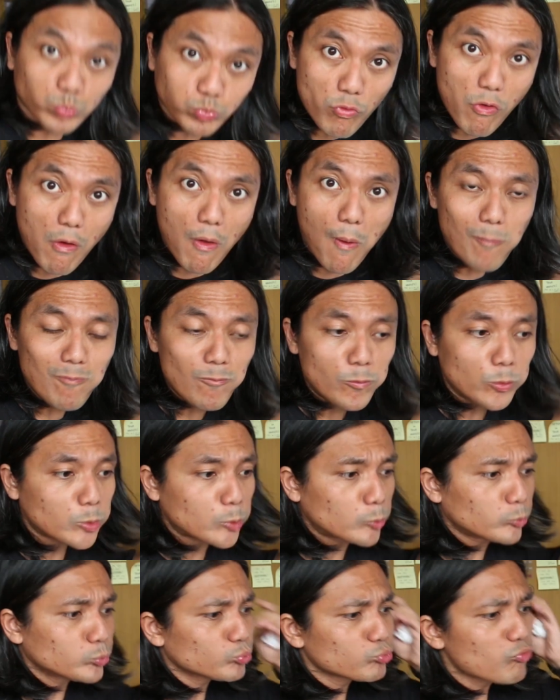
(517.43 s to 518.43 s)
What?
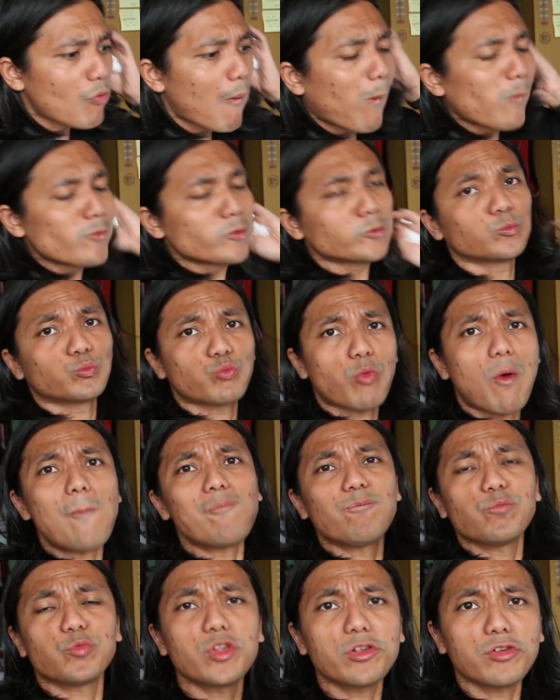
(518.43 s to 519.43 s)

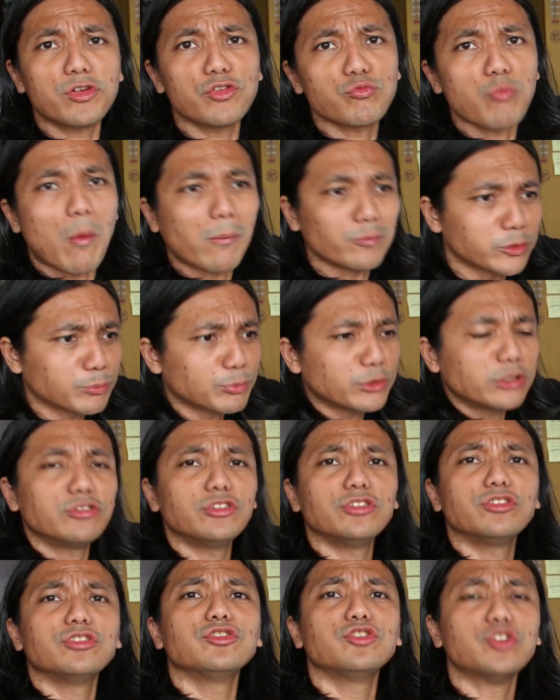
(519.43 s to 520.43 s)
And the thing is, the
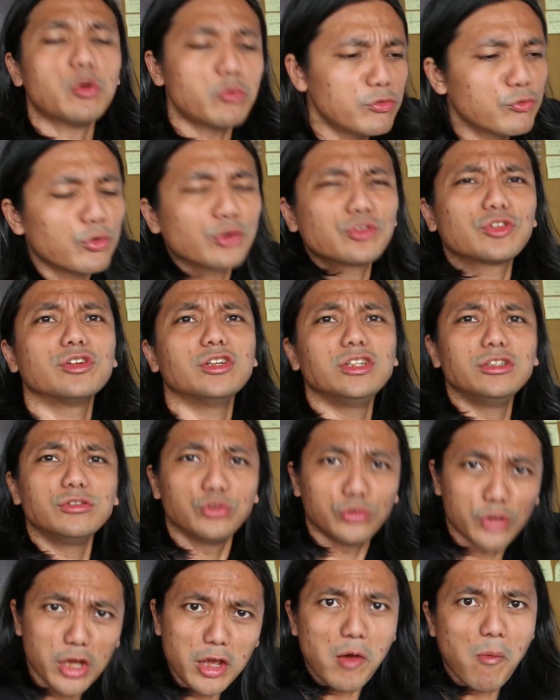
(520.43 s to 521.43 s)
politicians that we voted in
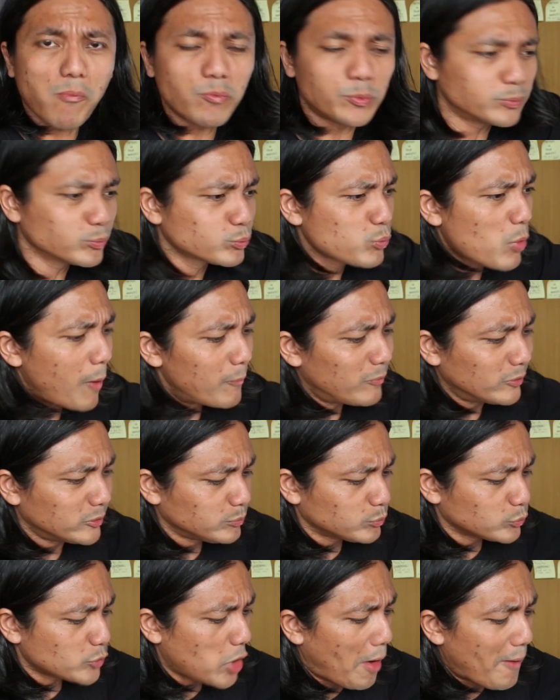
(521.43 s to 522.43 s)
today,
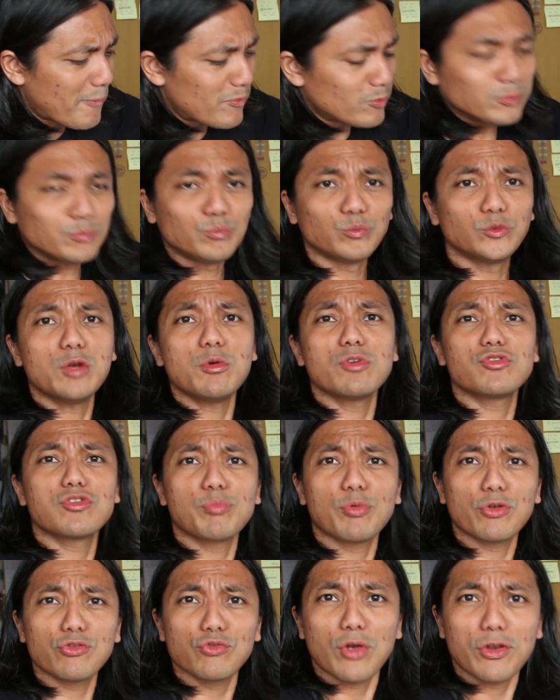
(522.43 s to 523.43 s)
they were
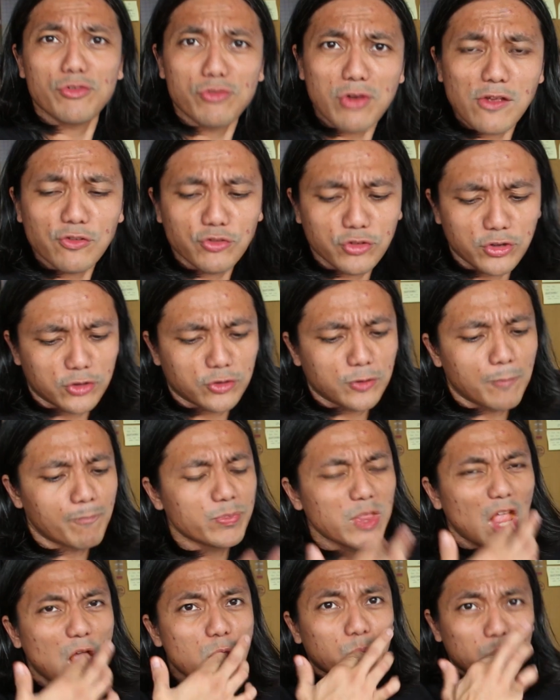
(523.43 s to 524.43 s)
supposed to address this.
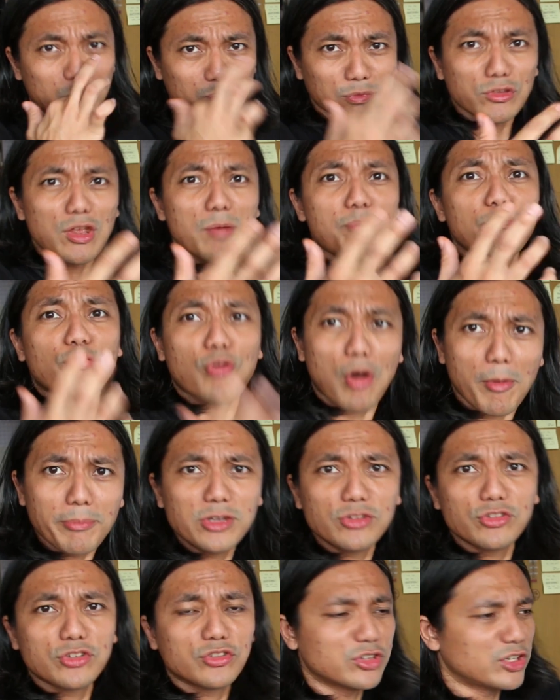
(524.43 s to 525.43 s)
They
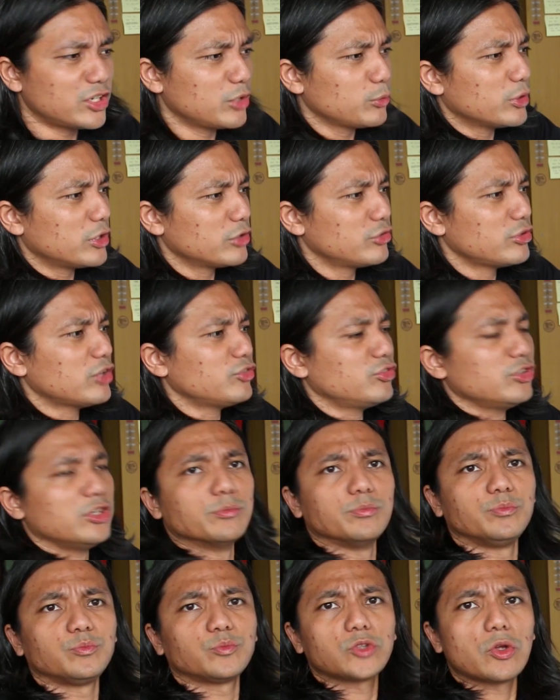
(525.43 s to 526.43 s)
promised us that they will address
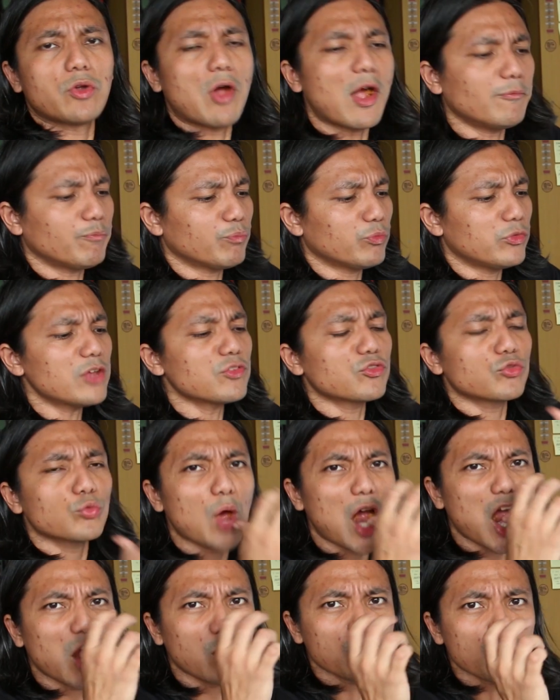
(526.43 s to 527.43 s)
it, right? That's
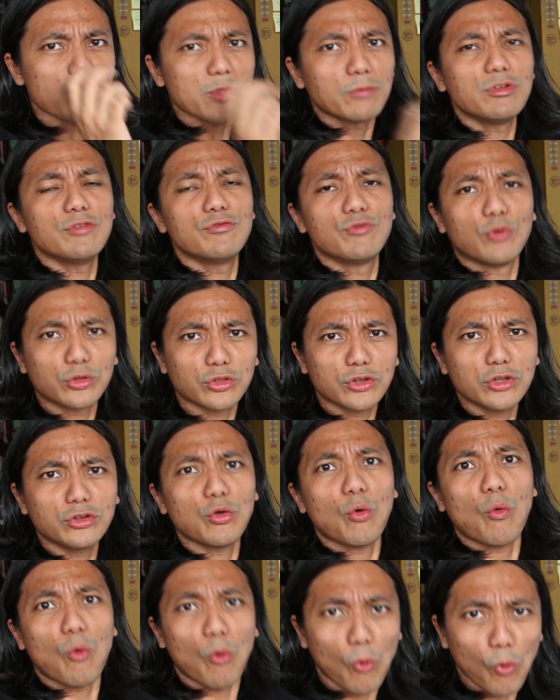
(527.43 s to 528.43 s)
why we voted
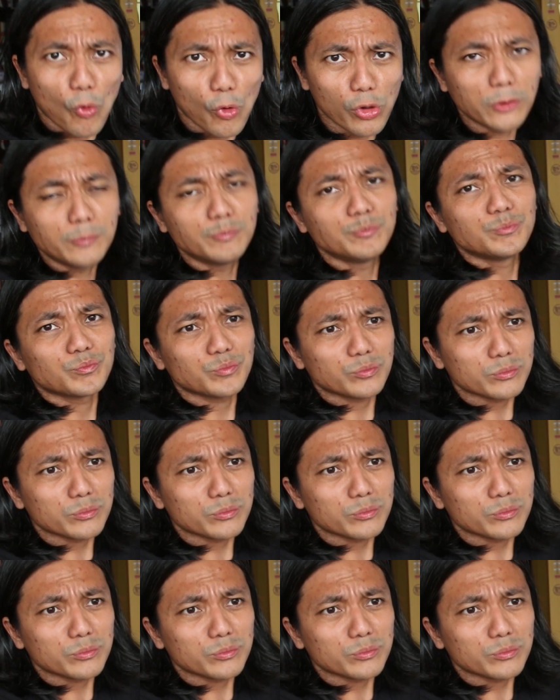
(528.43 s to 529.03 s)
the old